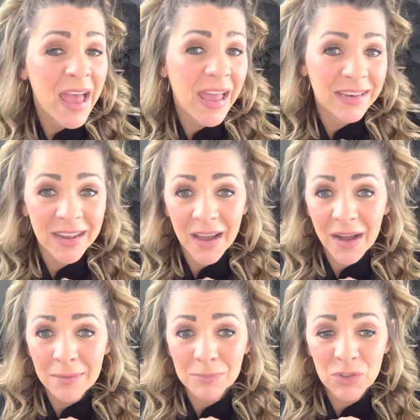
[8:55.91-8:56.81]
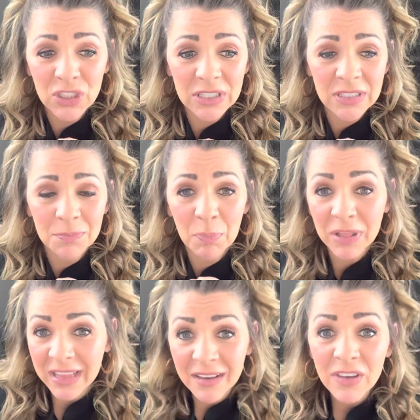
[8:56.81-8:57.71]
and just
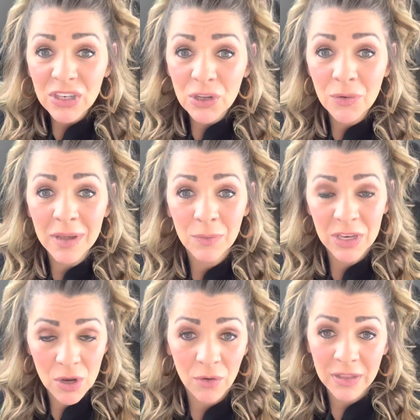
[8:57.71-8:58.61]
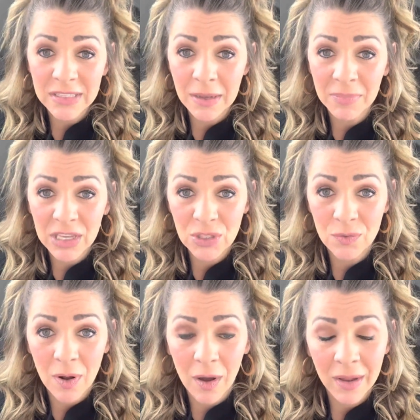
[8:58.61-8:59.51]
believe in you, and we know that something's
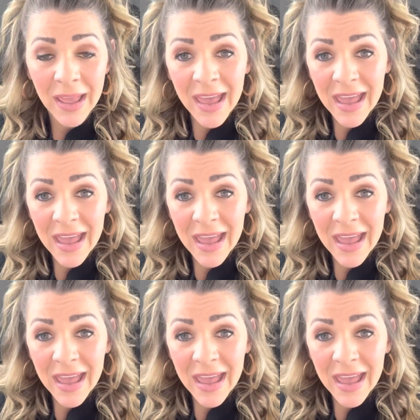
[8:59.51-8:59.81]
wrong,